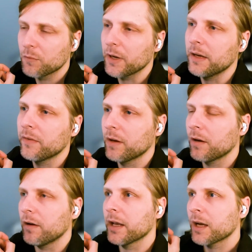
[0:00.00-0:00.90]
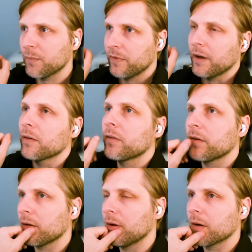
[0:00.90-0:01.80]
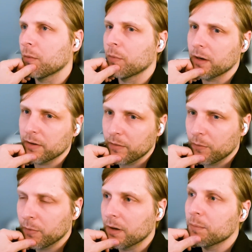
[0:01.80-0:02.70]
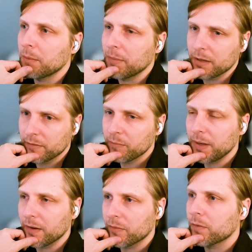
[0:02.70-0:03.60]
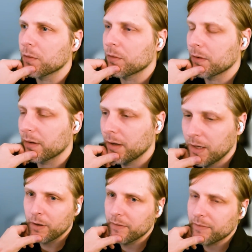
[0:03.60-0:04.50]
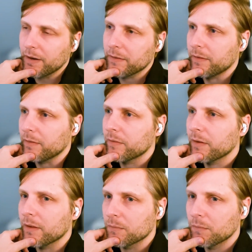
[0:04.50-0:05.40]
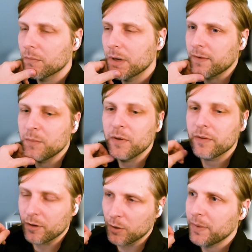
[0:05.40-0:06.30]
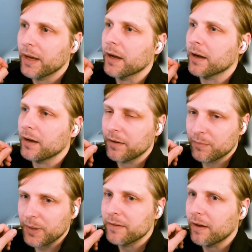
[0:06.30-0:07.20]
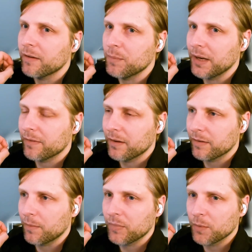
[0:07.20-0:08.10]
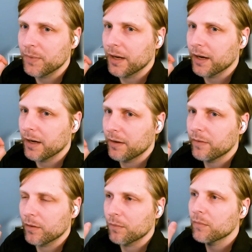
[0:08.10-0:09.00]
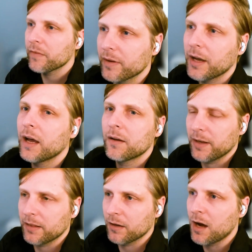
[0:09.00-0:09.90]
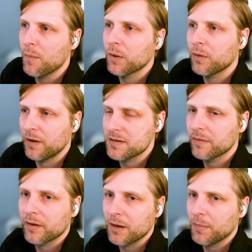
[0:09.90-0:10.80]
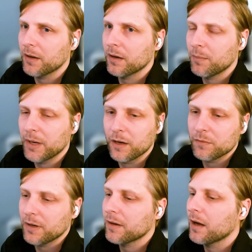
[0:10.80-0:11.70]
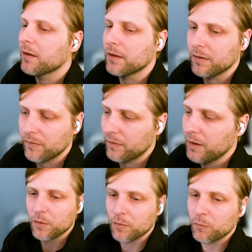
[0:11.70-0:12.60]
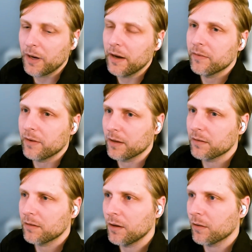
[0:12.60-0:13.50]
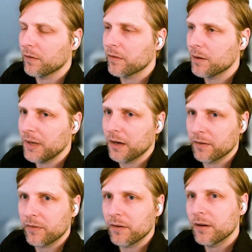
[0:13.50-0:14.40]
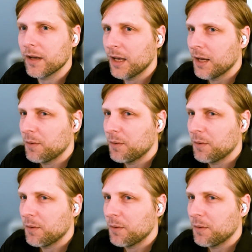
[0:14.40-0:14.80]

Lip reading: Really, security comes down to, where are my models being stored? Who has access to them? If I'm using OpenAI, is my data being sent up to OpenAI? So those are kind of like the common questions coming out right now, and there's all ways that, those can be answered.